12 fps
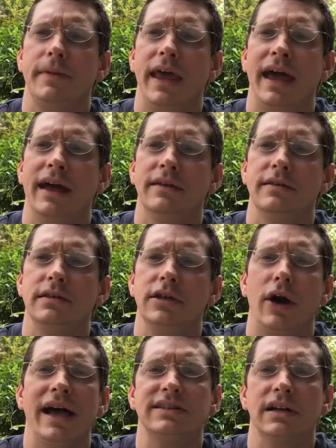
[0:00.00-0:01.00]
And, you
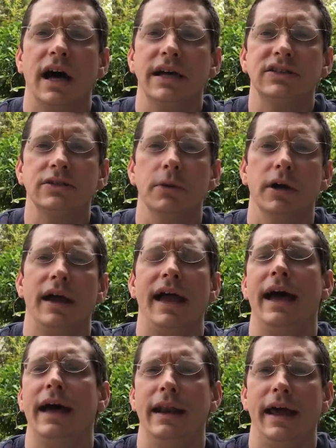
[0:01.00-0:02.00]
know, as a customer
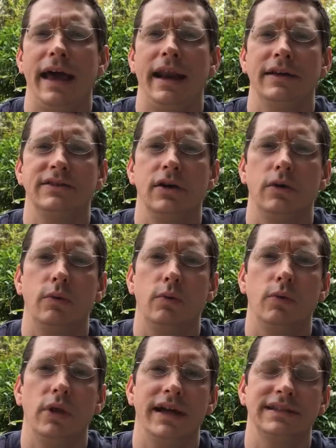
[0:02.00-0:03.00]
and as a
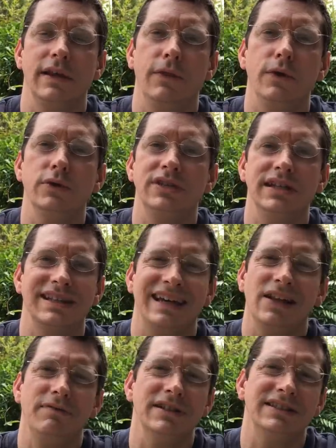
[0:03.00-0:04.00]
Rolex enthusiast,
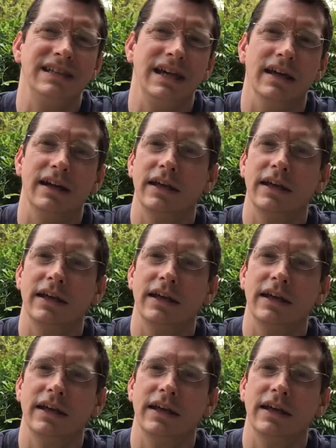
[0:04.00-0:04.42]
I'd love to see it.